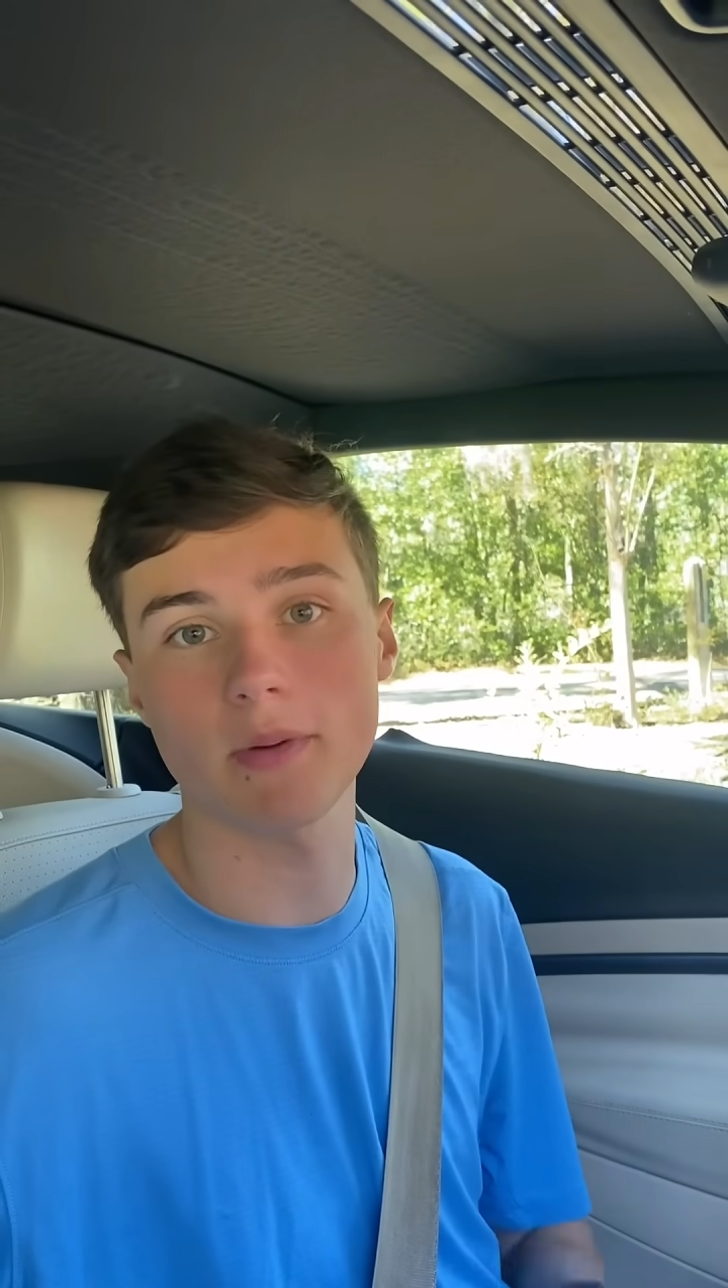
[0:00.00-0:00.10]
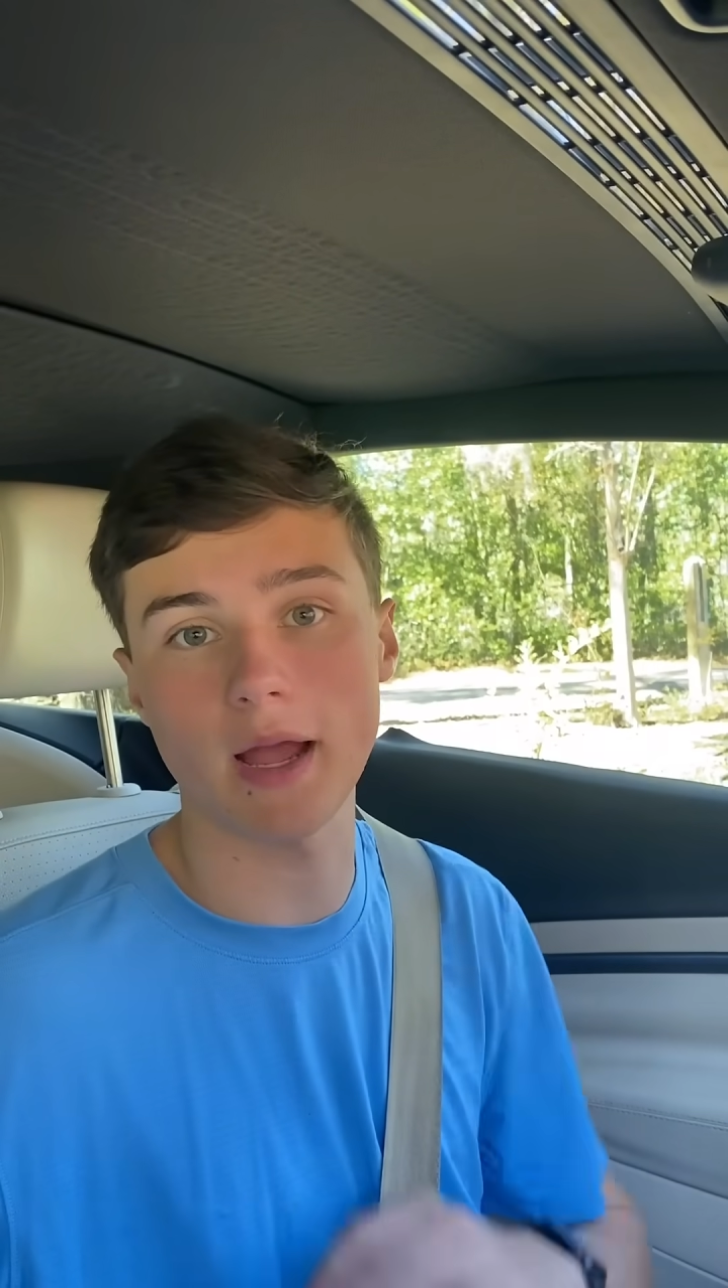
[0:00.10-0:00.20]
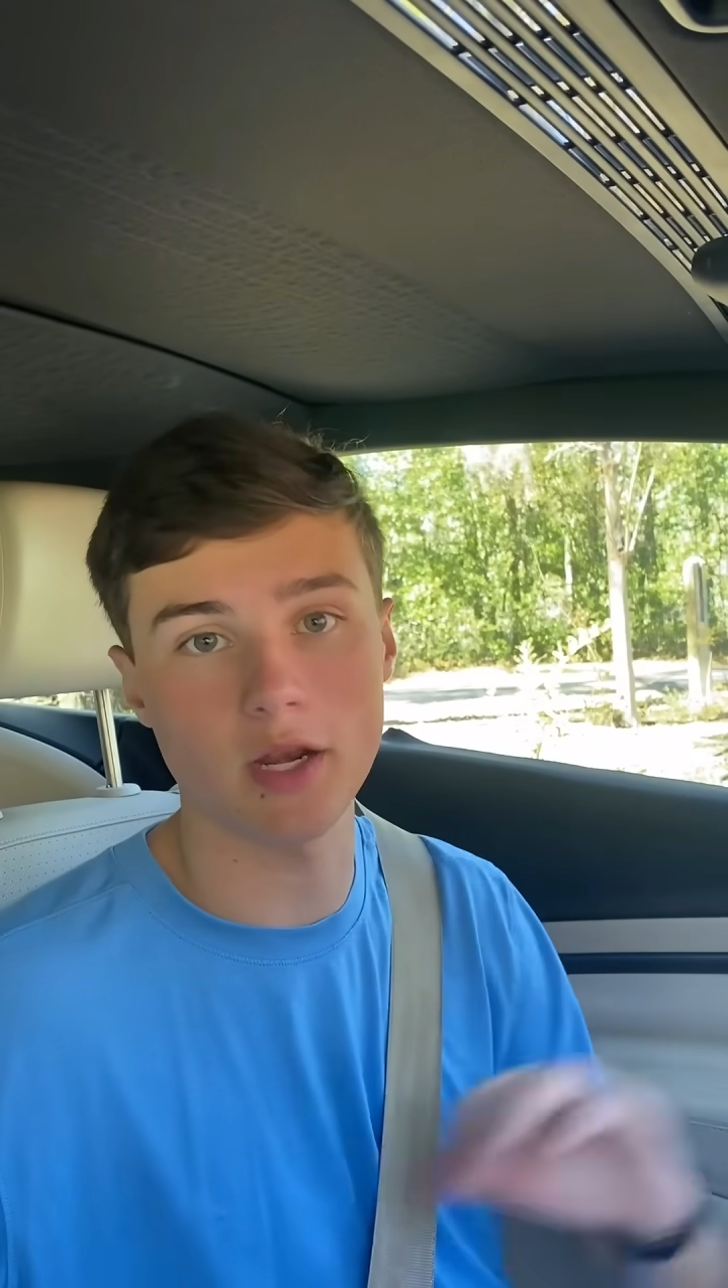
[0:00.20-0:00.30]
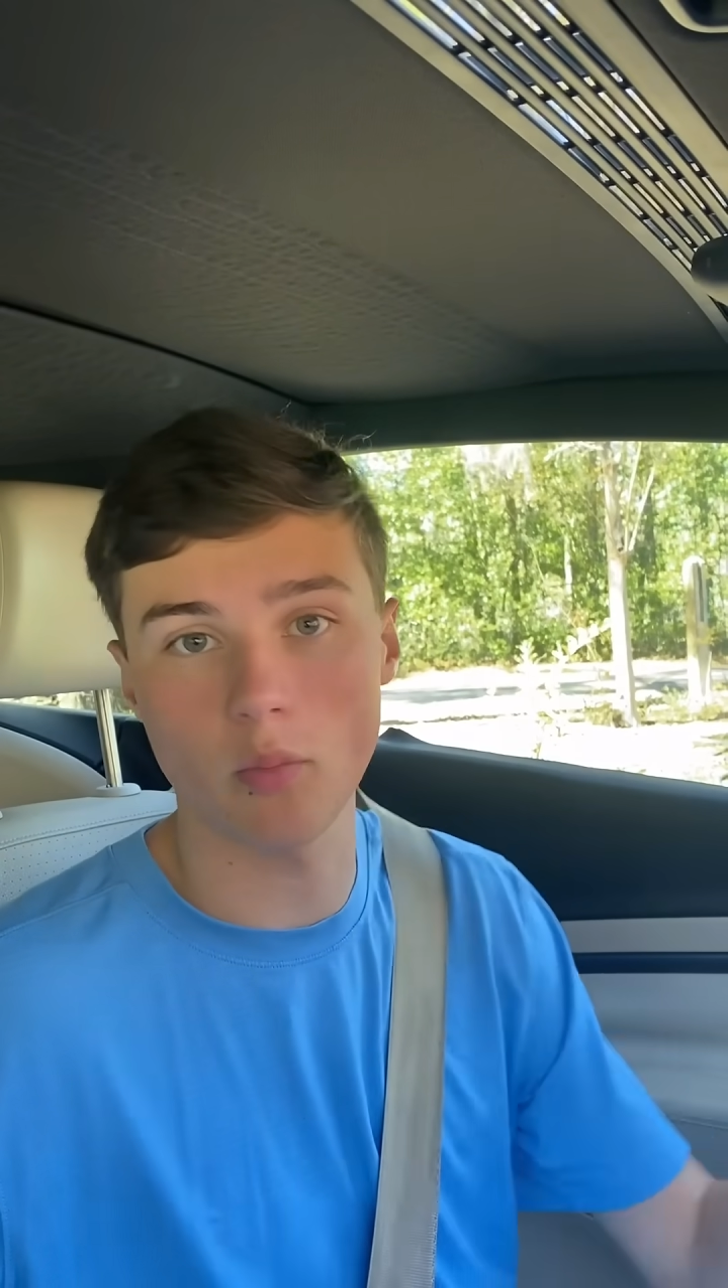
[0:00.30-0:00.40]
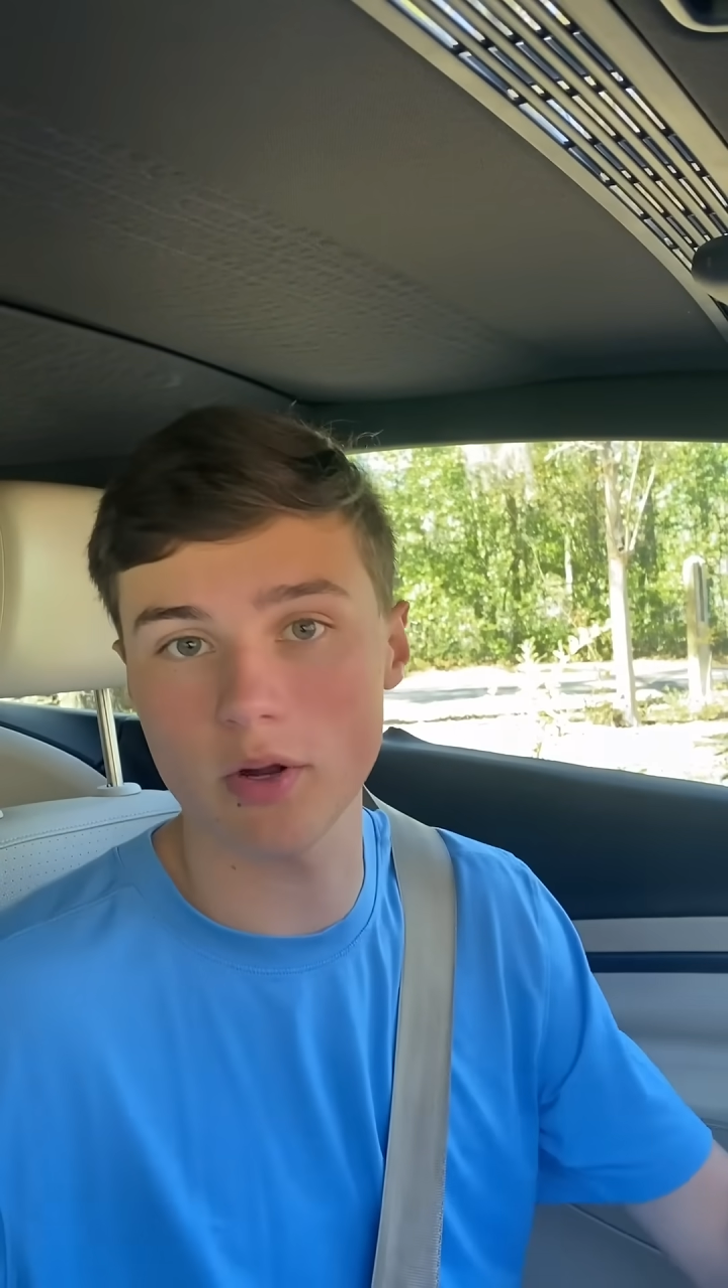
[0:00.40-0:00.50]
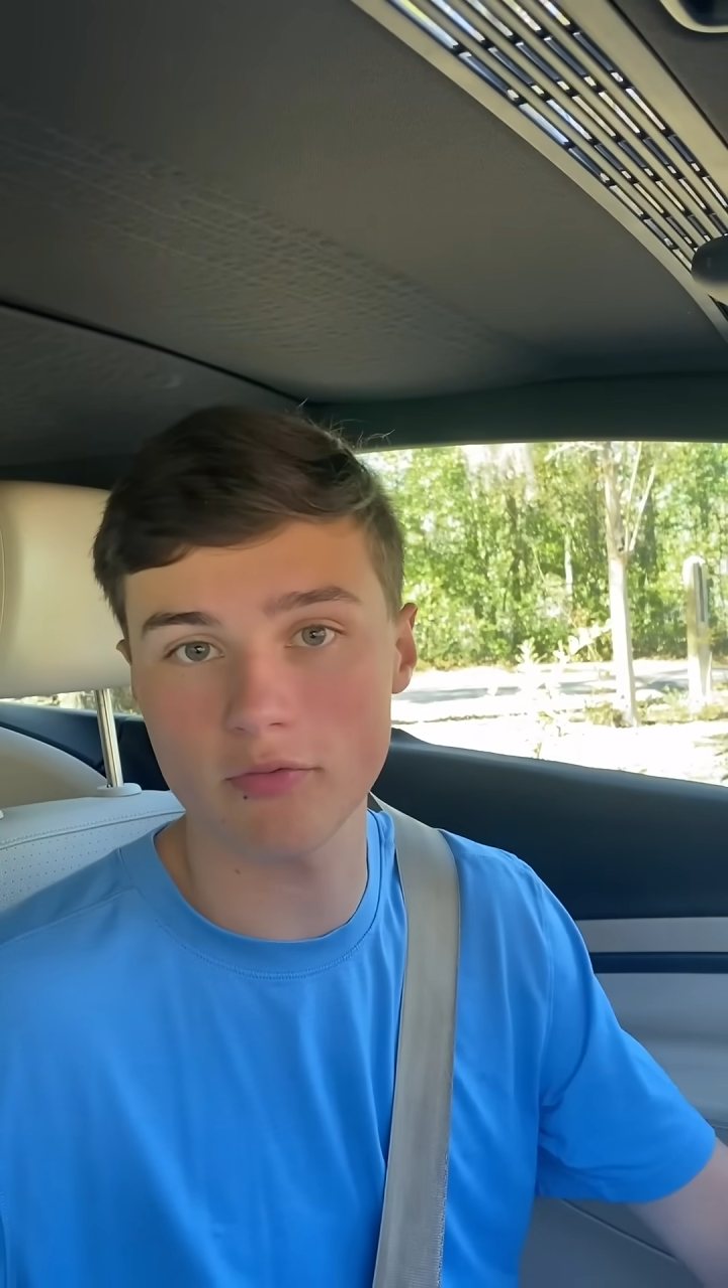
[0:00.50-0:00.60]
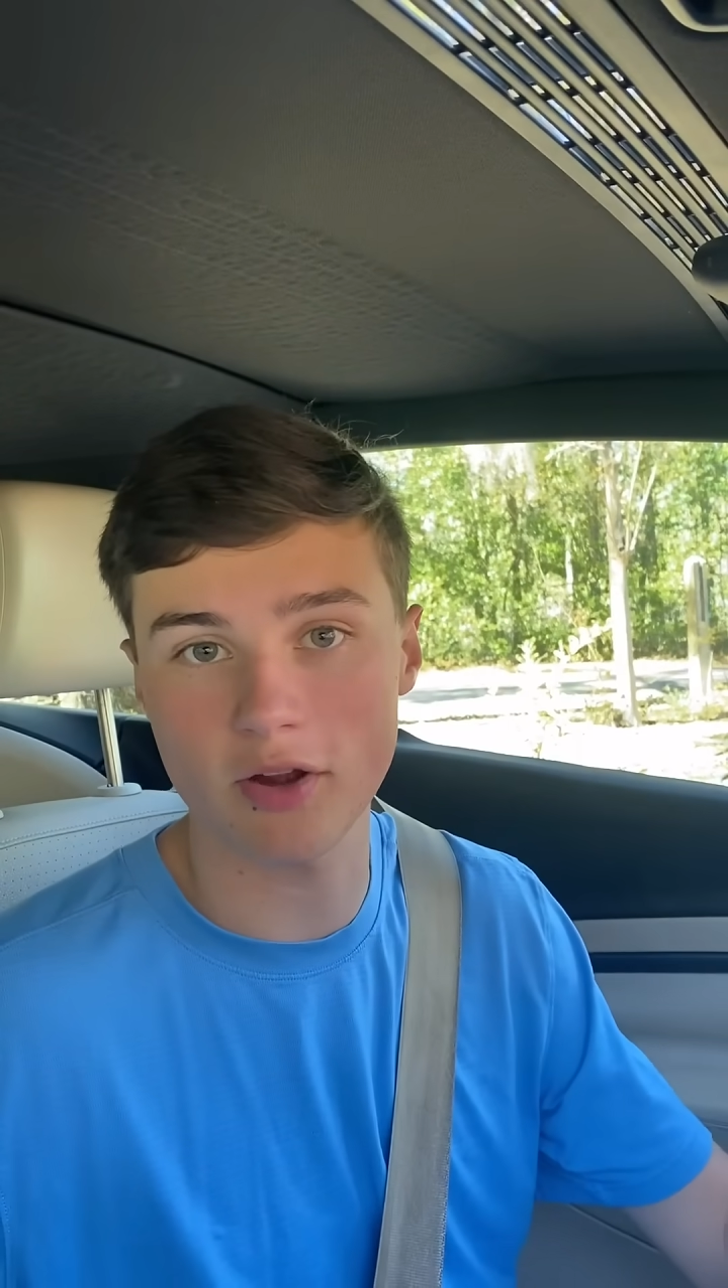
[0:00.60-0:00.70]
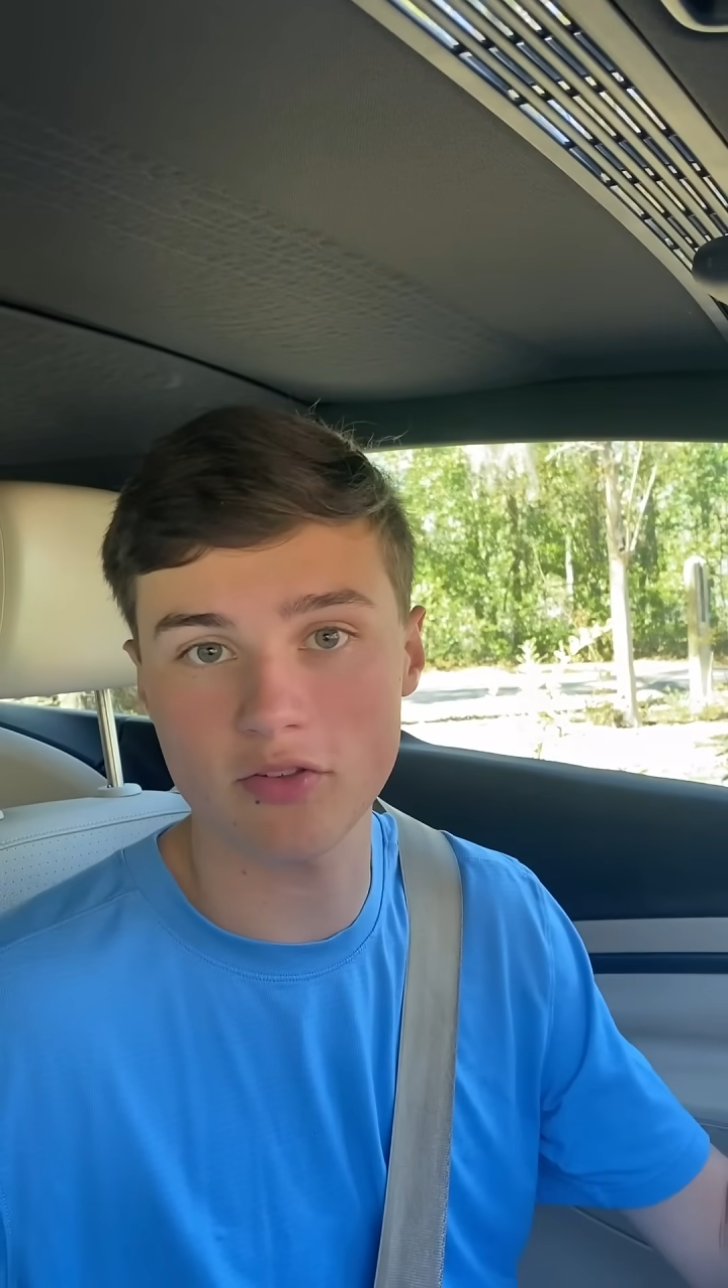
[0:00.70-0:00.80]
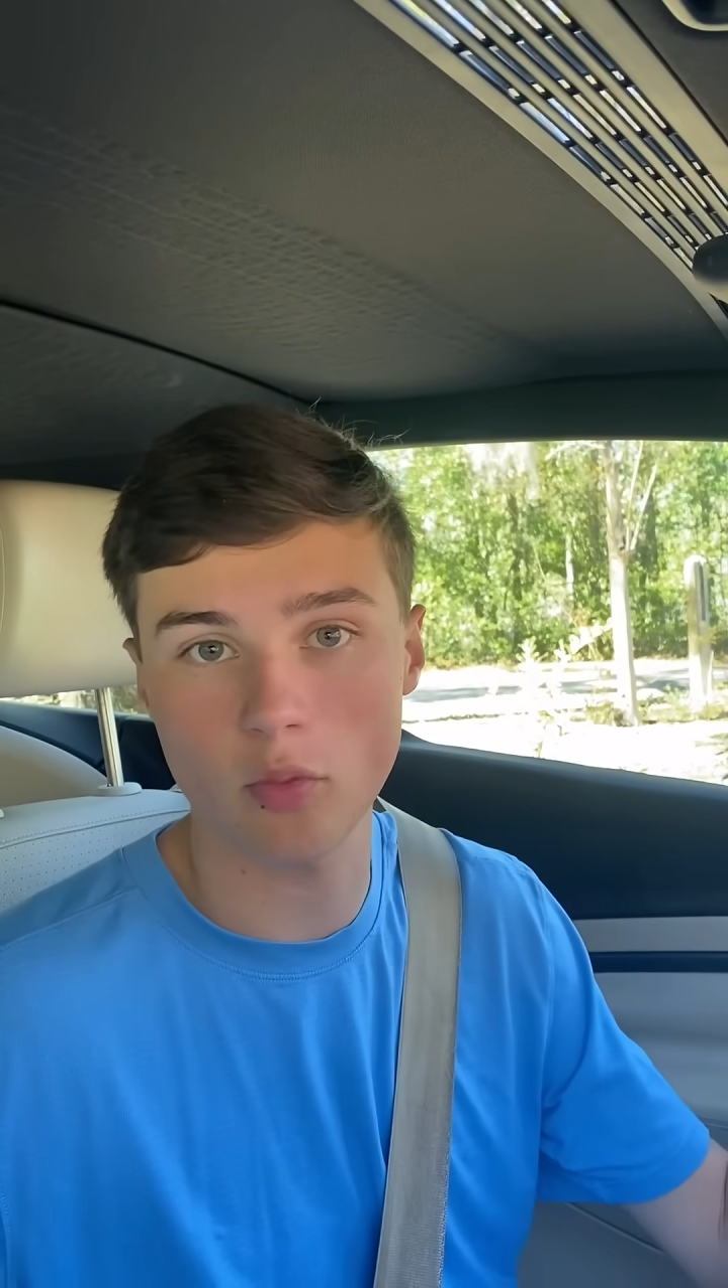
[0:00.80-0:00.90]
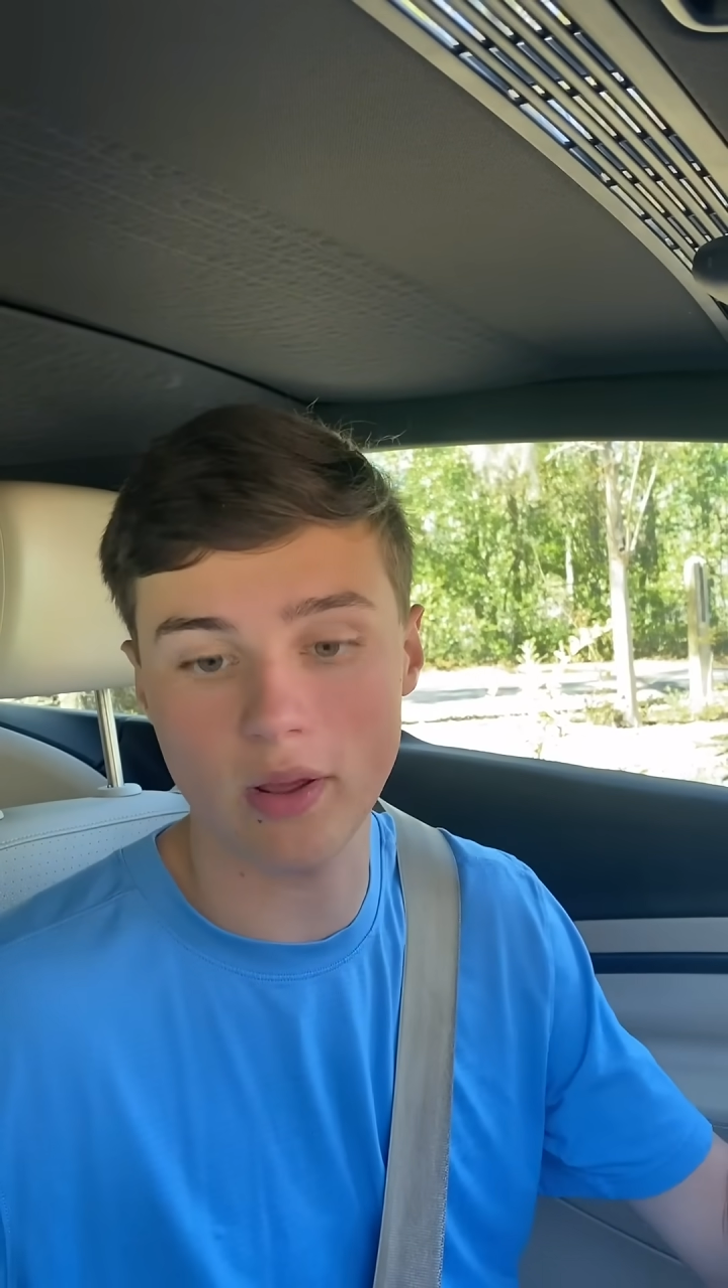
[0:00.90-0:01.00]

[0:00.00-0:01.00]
but I don't want to risk